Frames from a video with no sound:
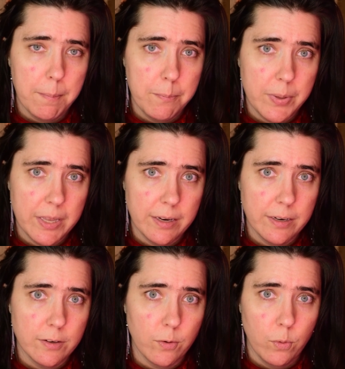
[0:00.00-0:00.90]

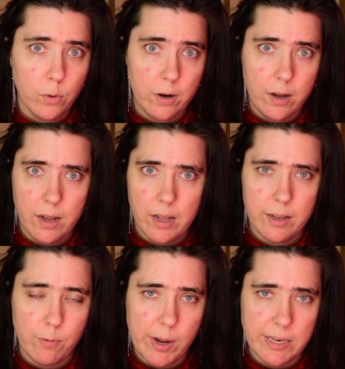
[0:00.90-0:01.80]
Mid or
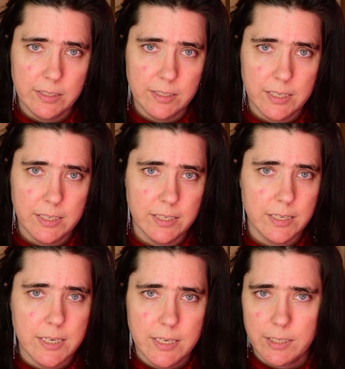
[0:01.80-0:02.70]

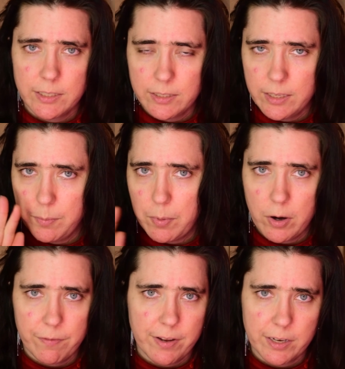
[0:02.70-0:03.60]
high-waisted is the
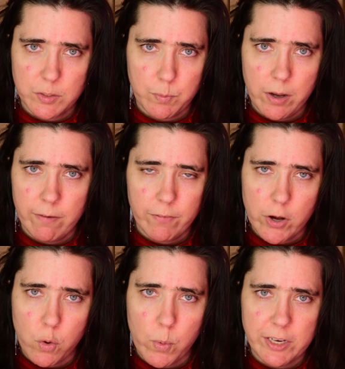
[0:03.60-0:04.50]
perfect spot for
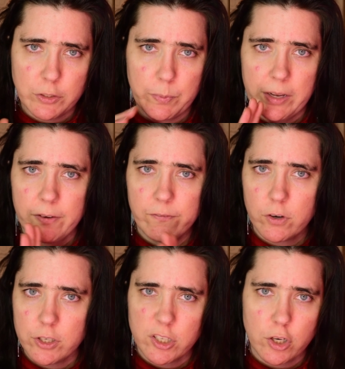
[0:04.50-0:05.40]
your waistband
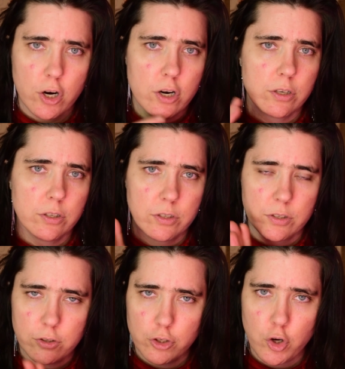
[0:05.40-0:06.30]
for
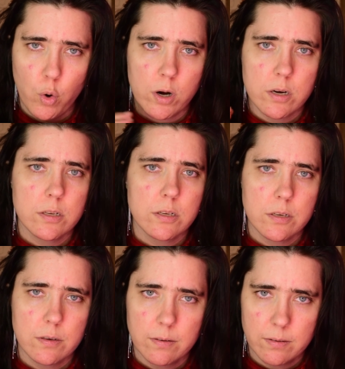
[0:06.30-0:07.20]
skirts,
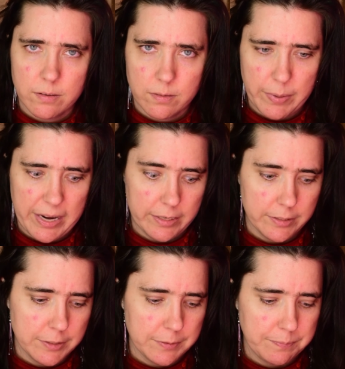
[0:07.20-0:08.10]
shorts,
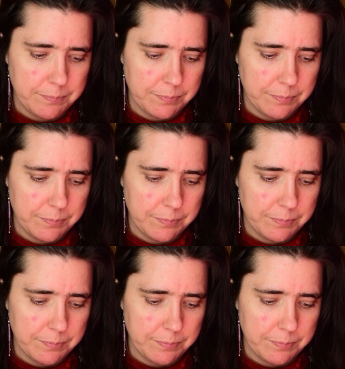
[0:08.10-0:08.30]
pants.